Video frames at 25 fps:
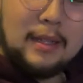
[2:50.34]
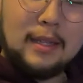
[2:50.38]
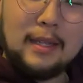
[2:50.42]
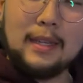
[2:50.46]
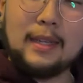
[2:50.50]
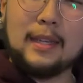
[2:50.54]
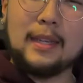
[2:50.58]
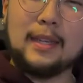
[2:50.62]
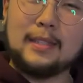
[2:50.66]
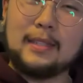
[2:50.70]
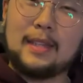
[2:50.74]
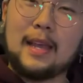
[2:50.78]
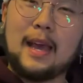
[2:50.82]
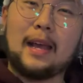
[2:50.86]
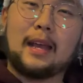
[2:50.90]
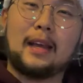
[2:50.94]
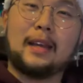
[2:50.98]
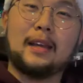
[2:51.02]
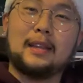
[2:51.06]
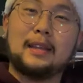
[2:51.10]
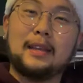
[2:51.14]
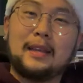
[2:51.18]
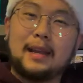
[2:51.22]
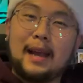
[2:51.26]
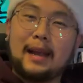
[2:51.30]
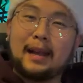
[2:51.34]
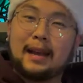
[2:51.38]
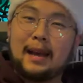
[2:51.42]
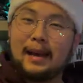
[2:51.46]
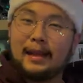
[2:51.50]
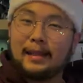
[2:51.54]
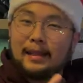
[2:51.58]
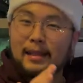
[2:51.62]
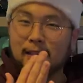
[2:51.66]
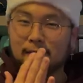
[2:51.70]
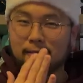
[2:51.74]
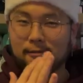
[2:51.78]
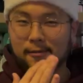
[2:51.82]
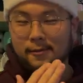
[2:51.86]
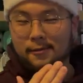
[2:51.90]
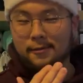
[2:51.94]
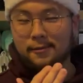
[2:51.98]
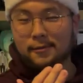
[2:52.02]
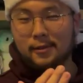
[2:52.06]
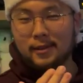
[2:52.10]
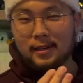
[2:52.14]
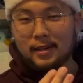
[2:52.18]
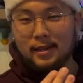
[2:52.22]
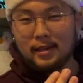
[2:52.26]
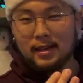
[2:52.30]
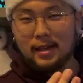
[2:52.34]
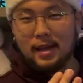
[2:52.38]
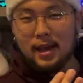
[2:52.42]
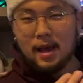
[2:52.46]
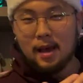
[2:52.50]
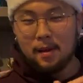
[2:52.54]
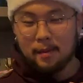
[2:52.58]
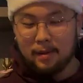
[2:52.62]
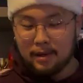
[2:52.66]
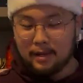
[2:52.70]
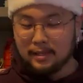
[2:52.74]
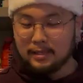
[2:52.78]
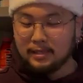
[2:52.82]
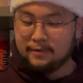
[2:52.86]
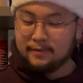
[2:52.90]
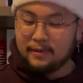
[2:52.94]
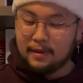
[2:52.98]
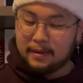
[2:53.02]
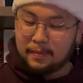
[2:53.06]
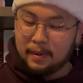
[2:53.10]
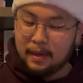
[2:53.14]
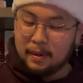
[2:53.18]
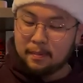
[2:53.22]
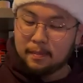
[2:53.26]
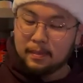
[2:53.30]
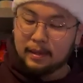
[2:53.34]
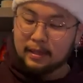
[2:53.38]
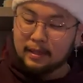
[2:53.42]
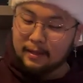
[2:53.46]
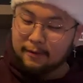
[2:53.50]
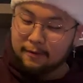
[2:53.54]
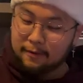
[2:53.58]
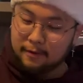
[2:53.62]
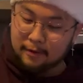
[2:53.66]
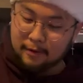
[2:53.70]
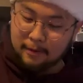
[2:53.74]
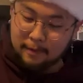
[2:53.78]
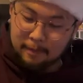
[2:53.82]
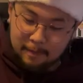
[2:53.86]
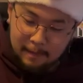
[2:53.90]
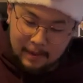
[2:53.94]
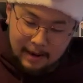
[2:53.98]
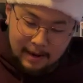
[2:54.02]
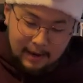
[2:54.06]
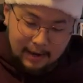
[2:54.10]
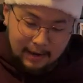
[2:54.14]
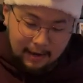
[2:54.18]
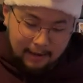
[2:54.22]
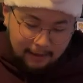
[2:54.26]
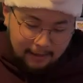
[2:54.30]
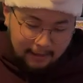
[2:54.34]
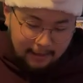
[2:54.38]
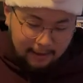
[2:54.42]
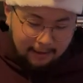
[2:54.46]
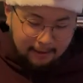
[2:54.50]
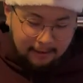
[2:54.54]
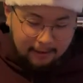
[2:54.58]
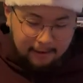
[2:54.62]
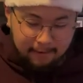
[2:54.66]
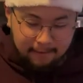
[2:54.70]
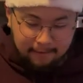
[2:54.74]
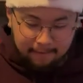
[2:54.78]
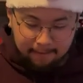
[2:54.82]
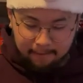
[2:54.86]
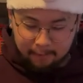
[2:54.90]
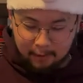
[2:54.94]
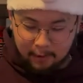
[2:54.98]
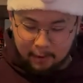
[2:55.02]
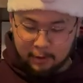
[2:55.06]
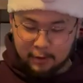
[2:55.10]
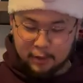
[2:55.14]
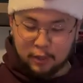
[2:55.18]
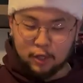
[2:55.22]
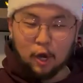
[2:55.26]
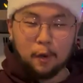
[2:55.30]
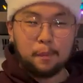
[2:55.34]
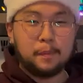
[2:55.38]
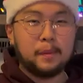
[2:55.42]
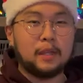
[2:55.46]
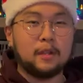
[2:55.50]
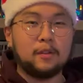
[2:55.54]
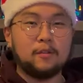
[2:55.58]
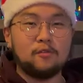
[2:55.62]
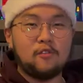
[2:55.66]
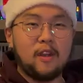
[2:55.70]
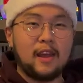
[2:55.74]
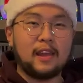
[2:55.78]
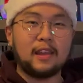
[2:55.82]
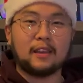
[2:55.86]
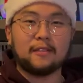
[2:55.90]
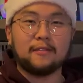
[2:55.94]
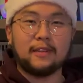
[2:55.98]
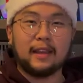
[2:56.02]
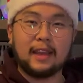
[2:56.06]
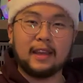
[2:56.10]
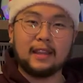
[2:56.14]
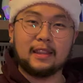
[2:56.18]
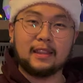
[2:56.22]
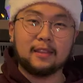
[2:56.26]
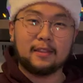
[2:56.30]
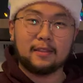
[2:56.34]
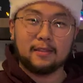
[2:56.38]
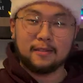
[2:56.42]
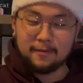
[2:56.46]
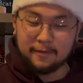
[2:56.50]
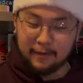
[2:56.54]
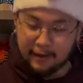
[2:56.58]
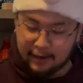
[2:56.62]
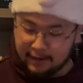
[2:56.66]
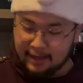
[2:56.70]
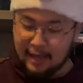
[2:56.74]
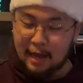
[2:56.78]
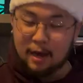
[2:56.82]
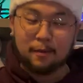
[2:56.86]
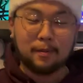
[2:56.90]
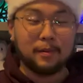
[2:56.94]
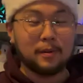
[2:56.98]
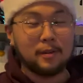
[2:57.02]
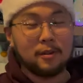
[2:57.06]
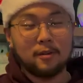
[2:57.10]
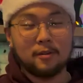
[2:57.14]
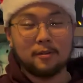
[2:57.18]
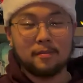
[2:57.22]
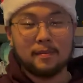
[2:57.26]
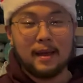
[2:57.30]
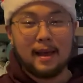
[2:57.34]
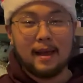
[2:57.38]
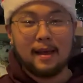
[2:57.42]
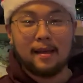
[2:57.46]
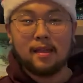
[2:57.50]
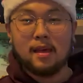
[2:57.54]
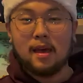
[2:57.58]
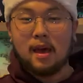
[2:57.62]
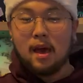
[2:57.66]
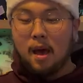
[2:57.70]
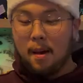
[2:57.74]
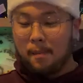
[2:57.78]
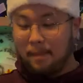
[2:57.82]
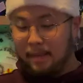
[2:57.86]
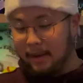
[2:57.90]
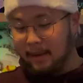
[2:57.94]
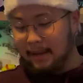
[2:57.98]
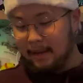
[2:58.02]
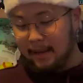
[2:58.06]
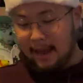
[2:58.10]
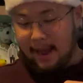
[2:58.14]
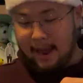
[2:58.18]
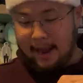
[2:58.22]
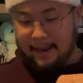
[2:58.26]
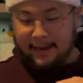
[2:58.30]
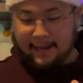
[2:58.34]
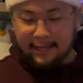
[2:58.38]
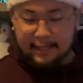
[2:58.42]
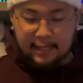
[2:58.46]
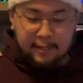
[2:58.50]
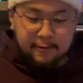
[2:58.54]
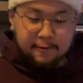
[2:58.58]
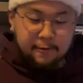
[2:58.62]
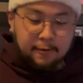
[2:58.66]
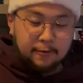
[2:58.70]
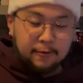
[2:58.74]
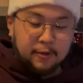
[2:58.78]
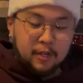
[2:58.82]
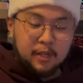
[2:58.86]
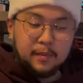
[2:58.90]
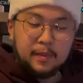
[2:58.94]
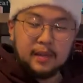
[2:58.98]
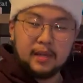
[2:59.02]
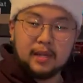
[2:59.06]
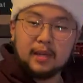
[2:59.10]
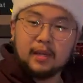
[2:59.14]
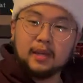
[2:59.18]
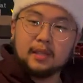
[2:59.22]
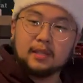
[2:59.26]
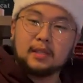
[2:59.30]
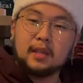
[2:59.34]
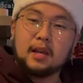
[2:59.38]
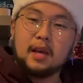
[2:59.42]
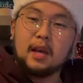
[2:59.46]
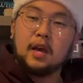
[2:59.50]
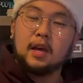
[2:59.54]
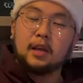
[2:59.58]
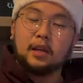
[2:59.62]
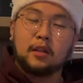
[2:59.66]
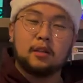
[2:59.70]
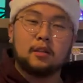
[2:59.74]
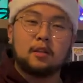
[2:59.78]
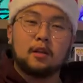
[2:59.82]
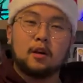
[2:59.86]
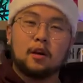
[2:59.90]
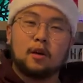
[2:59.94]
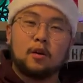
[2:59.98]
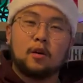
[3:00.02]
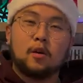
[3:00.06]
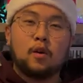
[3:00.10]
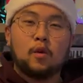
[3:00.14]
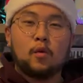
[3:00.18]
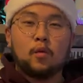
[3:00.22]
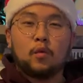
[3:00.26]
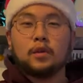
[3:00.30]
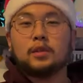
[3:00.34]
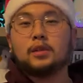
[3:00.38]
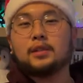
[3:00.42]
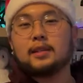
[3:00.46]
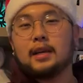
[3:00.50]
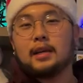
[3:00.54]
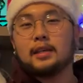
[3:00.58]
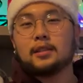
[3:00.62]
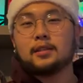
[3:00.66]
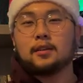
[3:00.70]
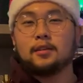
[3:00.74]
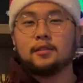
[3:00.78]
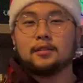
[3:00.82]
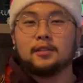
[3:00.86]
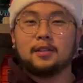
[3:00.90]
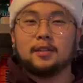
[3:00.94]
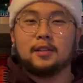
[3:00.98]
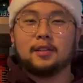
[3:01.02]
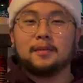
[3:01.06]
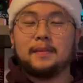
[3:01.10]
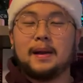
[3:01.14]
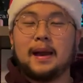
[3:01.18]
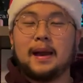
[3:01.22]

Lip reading: thing is that I got this for free. Because if I pay money for my, like, the Sharpie writing of Haiti to fade, I'd be a little mad. But yeah, I got this for free because, you know, once you guys go to them